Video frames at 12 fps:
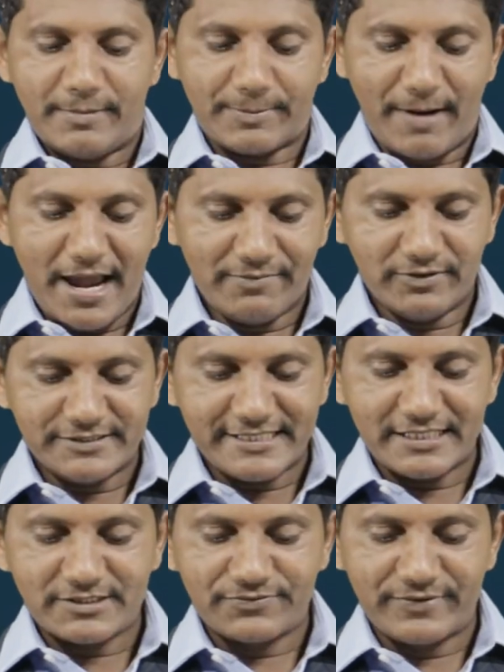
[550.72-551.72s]
But Bible
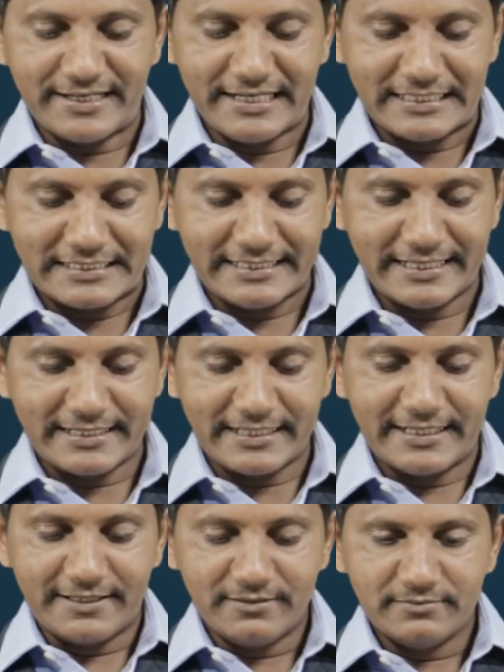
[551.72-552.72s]
says very
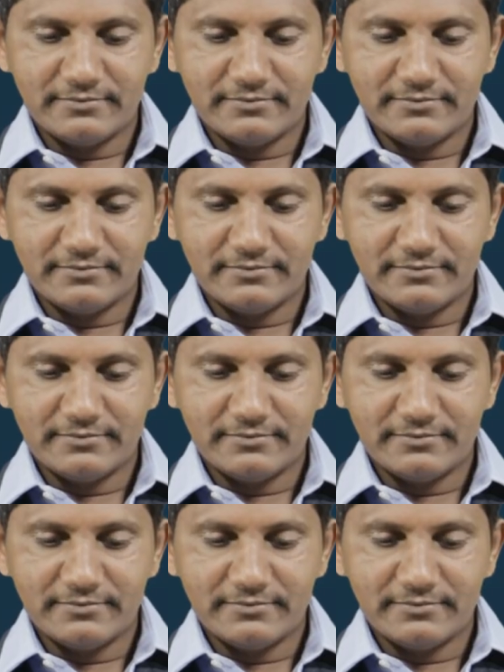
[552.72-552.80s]
clearly,